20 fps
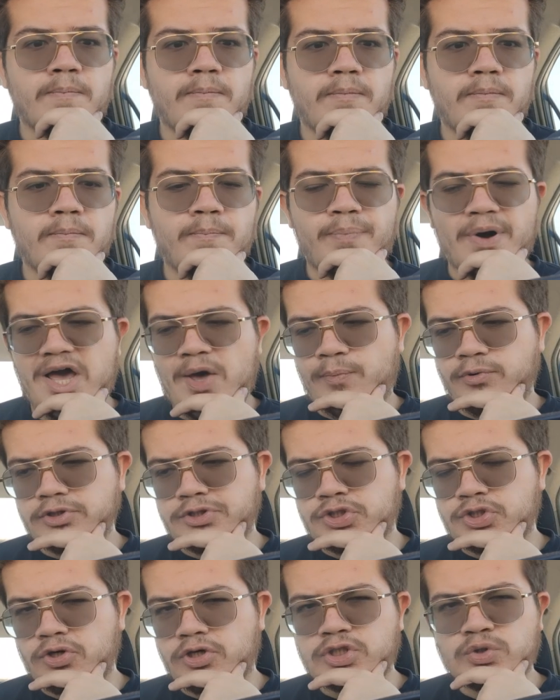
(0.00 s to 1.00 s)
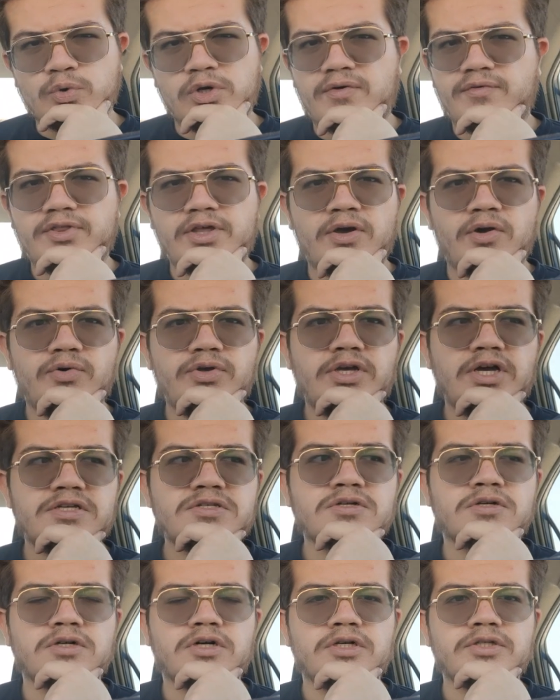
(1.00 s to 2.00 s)
Bible Church, whatever the hell you
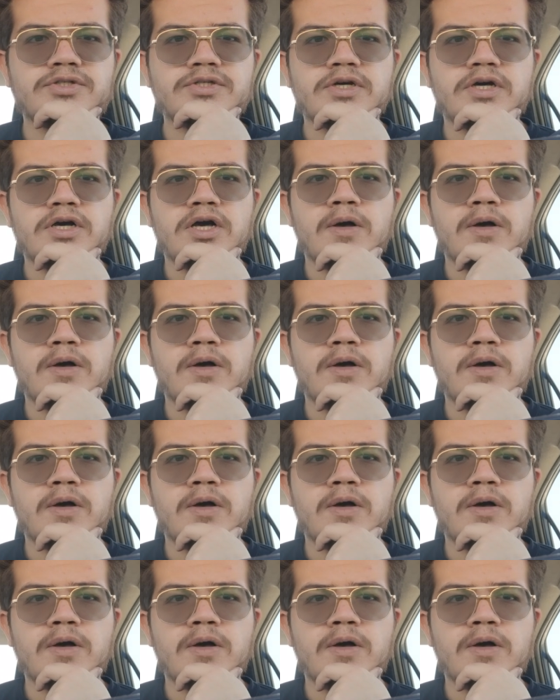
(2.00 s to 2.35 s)
guys are called,